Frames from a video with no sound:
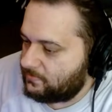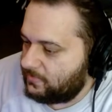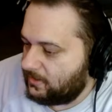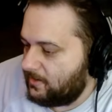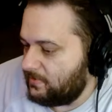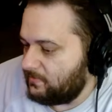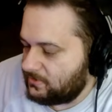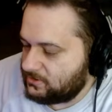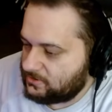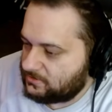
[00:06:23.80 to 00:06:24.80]
But I mean,
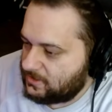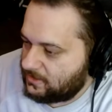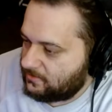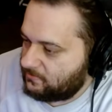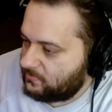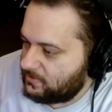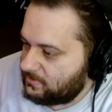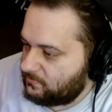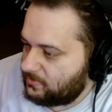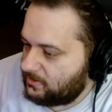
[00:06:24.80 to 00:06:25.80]
what's your take on
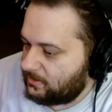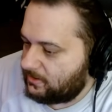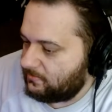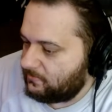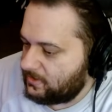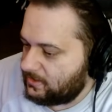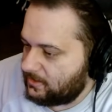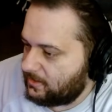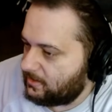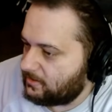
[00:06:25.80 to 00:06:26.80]
wind
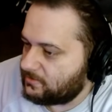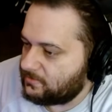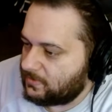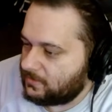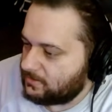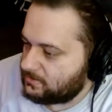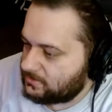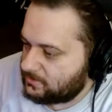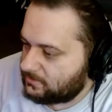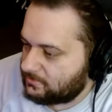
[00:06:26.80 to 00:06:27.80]

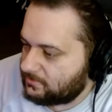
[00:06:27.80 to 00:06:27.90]
turbines?